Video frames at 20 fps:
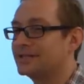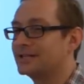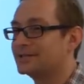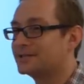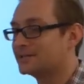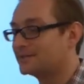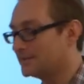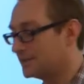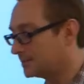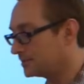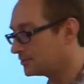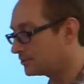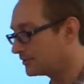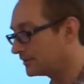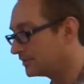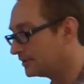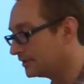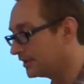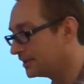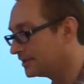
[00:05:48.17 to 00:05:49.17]
That's sort
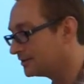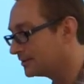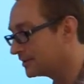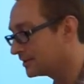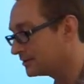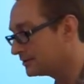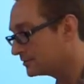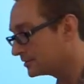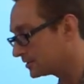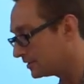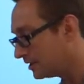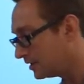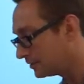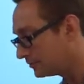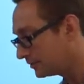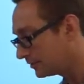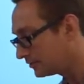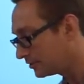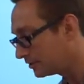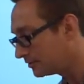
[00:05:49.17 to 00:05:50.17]
of the lingo that goes along
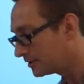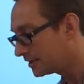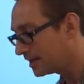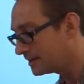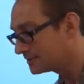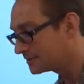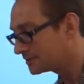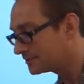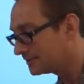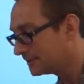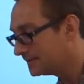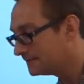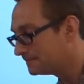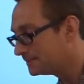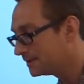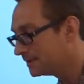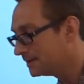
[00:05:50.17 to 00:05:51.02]
with thermochemistry.